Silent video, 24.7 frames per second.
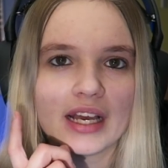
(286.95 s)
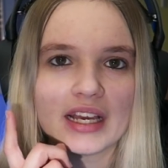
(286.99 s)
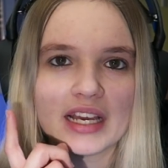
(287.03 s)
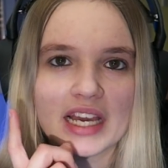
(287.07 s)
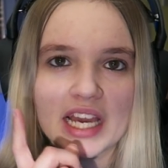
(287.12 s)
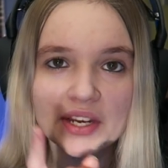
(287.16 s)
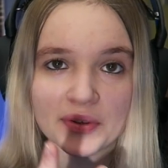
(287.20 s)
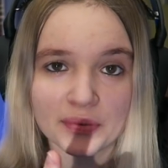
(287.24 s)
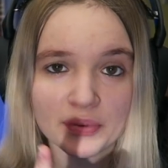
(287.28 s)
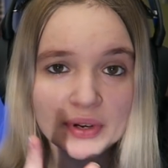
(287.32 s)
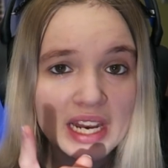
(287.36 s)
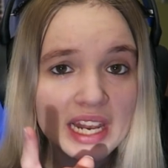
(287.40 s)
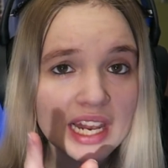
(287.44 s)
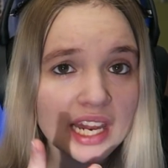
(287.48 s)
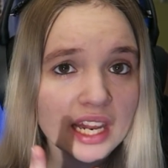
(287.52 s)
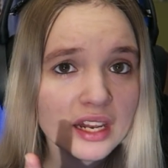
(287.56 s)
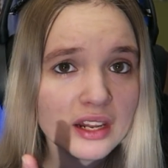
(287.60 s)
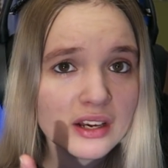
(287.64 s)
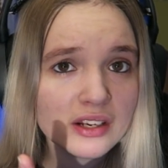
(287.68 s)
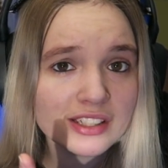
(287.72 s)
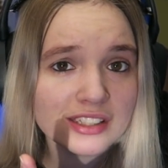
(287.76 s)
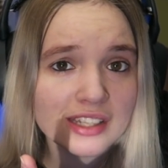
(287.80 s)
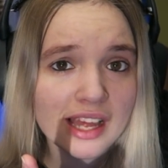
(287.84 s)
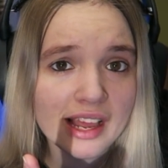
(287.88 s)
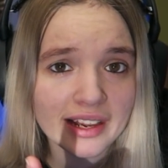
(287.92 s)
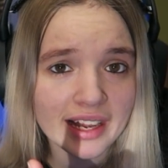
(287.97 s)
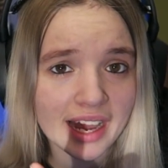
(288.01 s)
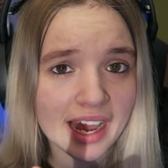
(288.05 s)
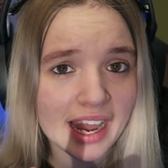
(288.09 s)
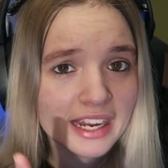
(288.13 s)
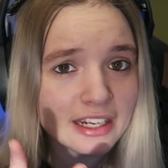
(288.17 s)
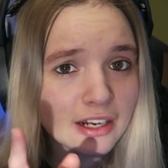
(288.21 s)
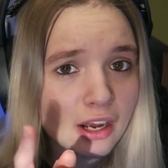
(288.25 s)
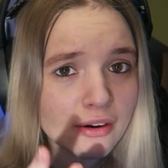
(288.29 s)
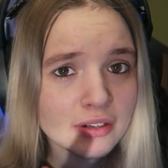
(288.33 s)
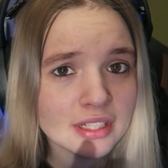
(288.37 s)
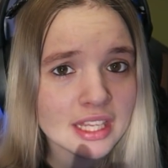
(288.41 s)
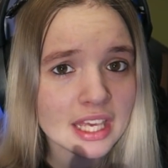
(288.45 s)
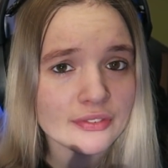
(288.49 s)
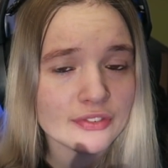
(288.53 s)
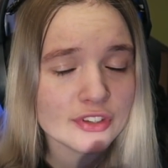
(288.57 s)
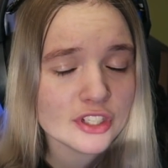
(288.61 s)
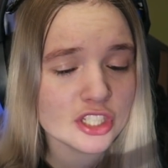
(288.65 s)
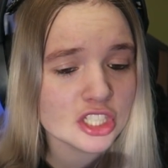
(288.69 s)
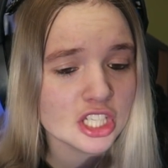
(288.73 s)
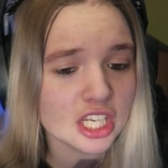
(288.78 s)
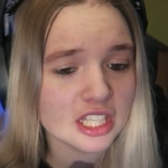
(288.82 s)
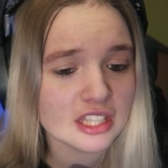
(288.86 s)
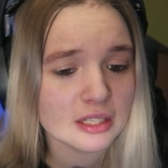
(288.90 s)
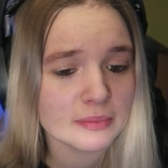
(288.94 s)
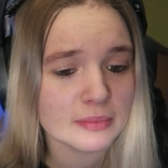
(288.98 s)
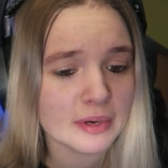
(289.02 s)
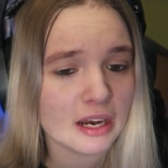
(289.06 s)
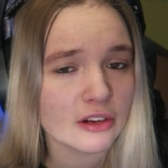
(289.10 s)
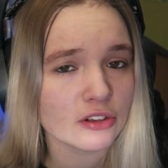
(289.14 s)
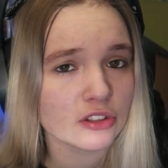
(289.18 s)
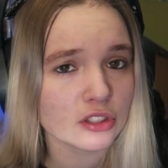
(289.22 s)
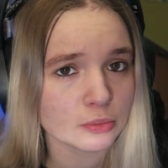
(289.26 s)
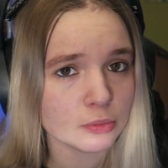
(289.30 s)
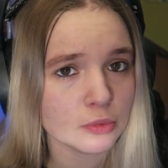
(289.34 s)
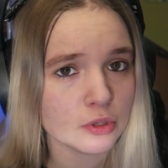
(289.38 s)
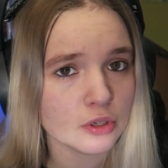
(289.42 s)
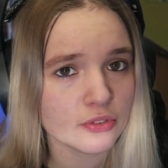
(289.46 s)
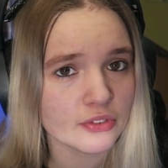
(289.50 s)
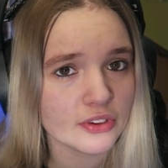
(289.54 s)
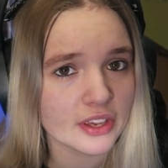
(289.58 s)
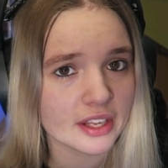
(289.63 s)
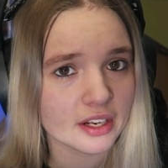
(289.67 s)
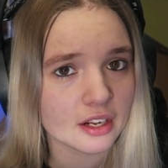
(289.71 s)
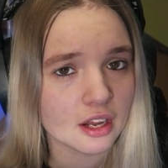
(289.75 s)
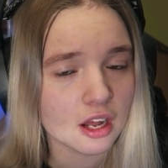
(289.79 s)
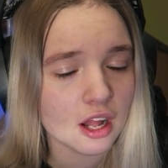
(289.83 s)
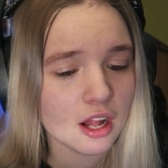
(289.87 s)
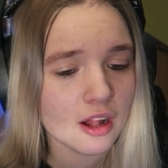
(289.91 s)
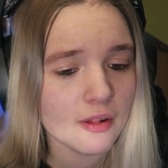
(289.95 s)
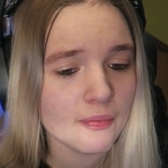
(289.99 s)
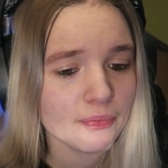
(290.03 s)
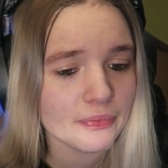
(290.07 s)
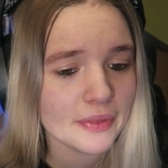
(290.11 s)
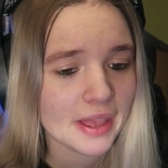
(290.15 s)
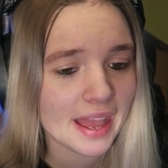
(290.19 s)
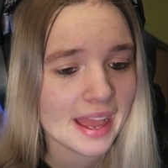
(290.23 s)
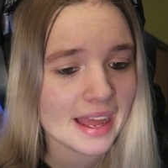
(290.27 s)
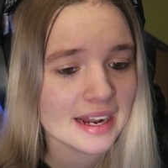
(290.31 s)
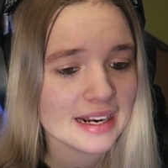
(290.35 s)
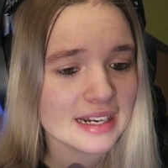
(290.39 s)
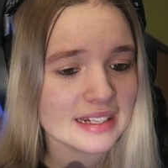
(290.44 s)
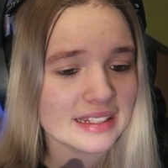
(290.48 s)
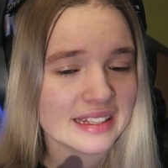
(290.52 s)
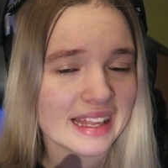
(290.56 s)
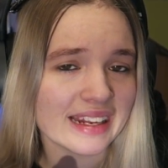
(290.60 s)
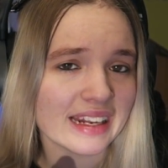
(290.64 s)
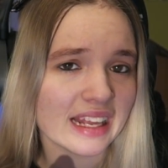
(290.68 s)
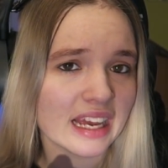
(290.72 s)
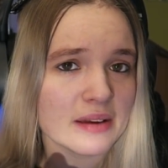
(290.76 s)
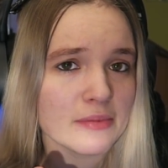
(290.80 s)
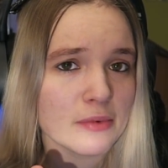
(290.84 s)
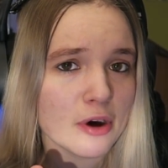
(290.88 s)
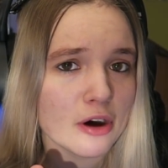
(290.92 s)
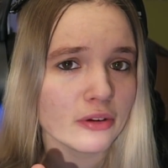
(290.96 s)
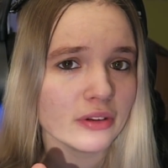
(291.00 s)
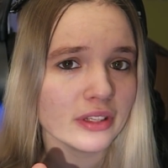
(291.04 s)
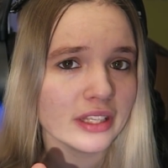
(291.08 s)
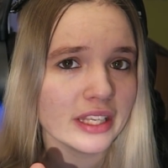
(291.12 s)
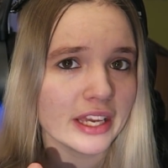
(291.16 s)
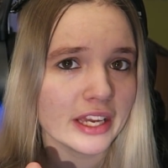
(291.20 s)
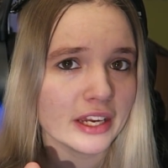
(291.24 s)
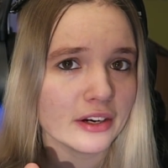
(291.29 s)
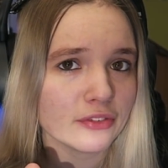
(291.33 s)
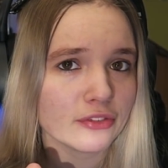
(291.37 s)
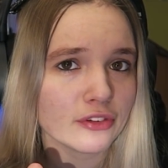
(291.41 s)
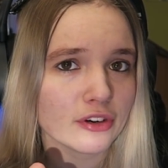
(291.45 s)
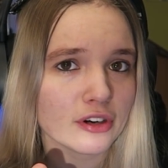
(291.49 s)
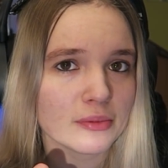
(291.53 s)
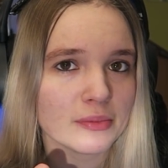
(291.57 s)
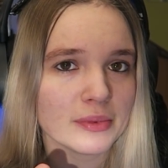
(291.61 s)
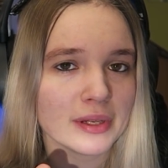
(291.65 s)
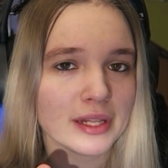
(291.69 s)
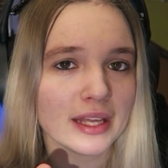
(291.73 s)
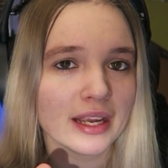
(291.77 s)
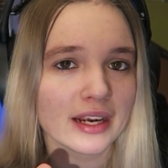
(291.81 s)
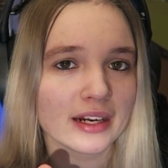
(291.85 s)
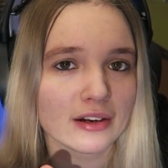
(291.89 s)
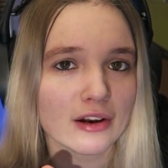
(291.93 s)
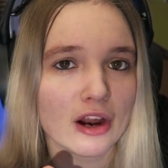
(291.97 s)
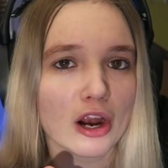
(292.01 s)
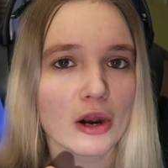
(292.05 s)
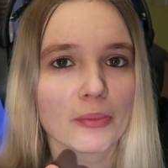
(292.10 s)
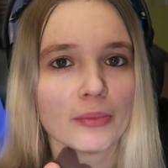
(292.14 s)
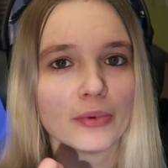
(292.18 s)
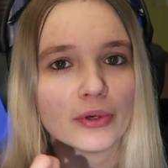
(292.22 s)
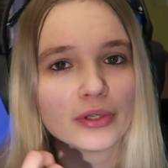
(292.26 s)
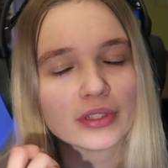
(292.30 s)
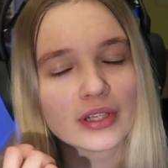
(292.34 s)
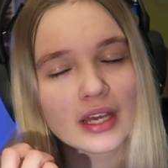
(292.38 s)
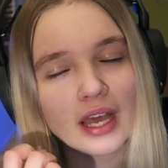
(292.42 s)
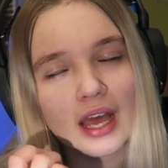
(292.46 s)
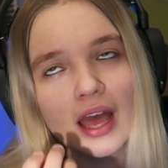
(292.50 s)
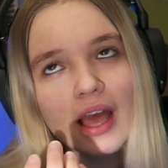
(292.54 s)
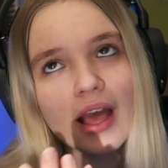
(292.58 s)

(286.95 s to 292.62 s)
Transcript: it really looks like I don't give a shit about the movie at all and that I'm only here for Emilia Clarke but